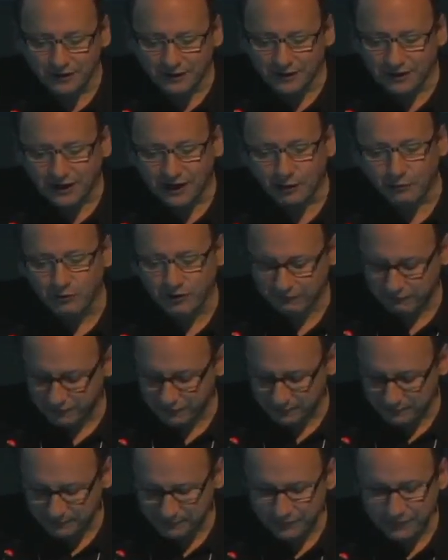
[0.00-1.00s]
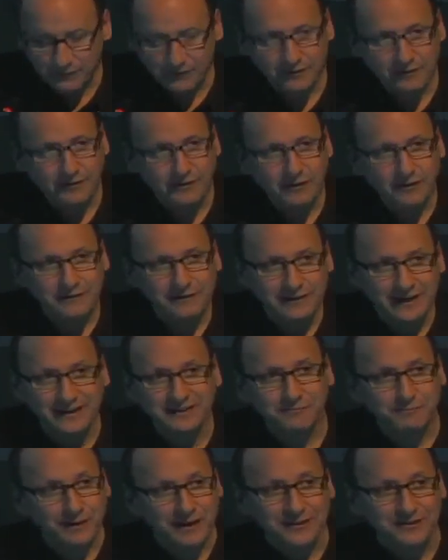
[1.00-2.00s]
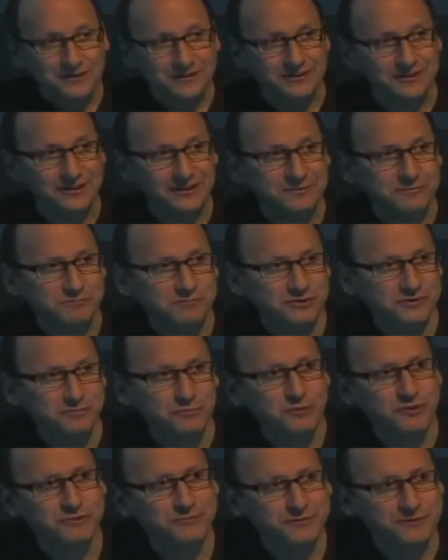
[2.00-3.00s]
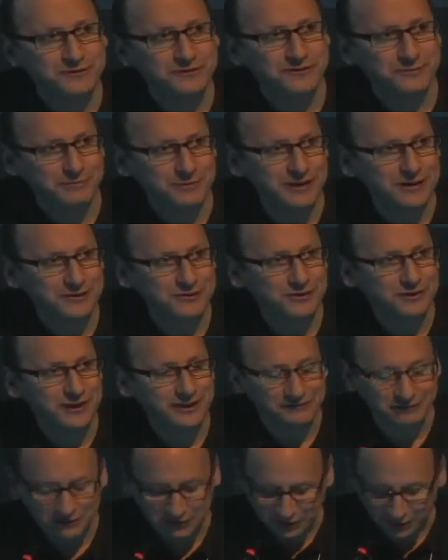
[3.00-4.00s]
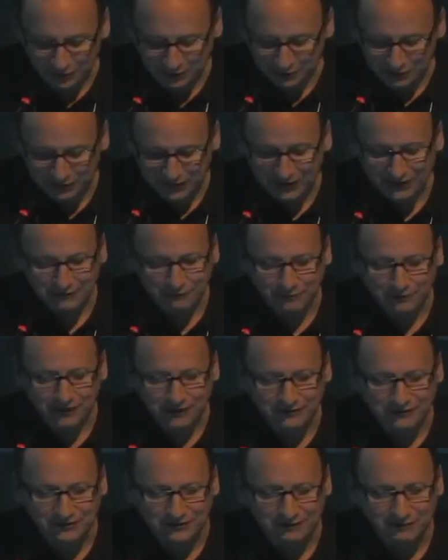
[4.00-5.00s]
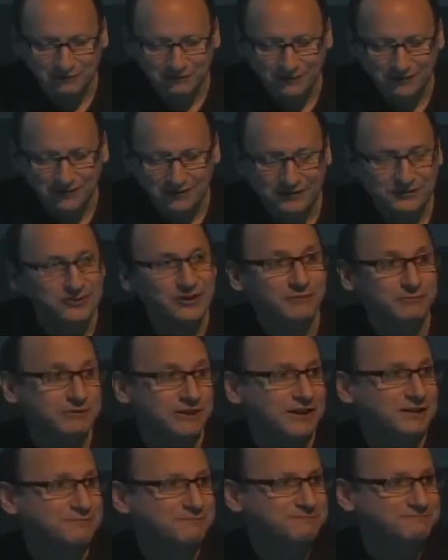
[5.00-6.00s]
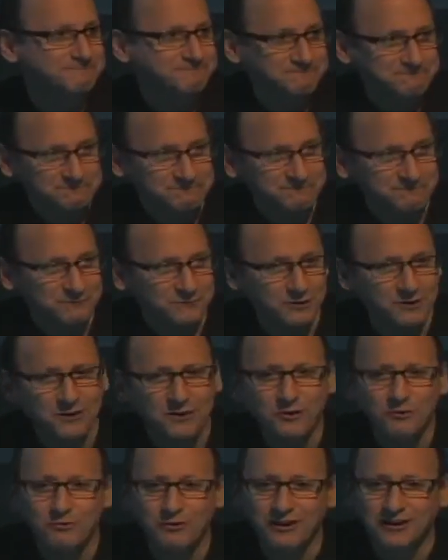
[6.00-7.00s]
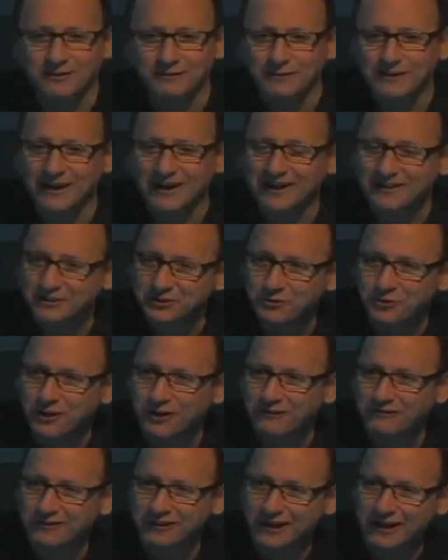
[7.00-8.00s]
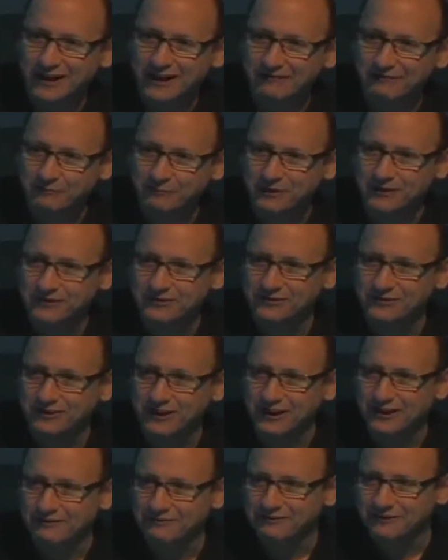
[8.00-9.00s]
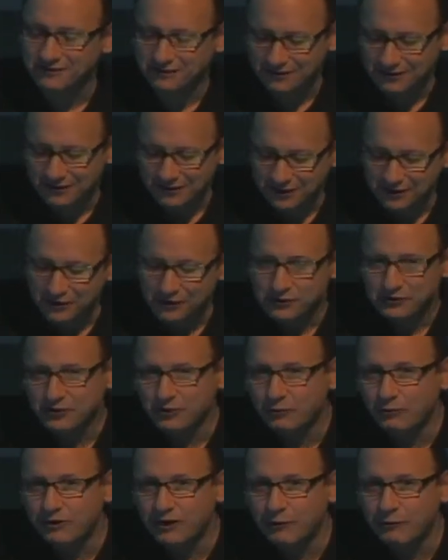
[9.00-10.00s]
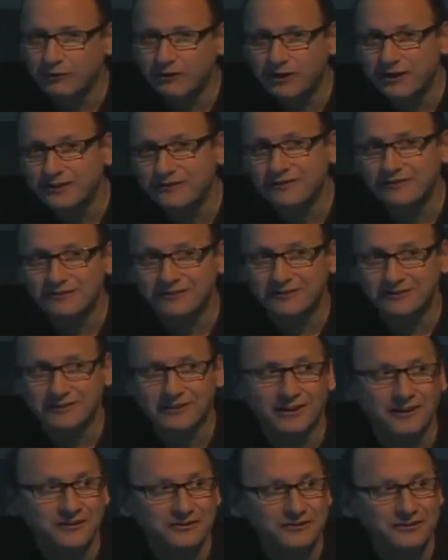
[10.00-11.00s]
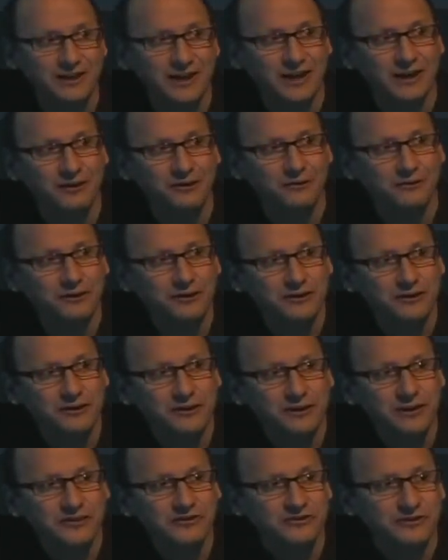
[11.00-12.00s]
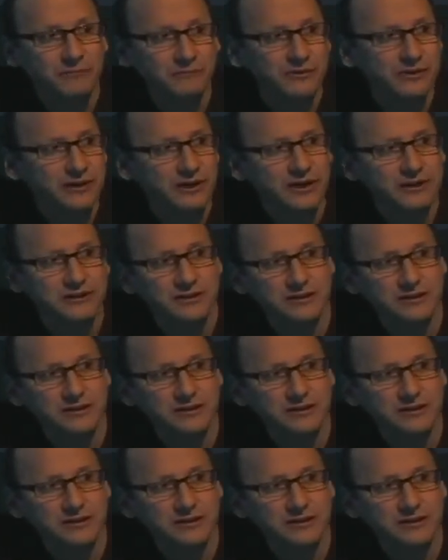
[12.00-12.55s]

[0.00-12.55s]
However, that's basically sports participation after total knee arthroplasty. So I'm done. Well, I have 12 and a half minutes left. So what I would like to discuss now is something I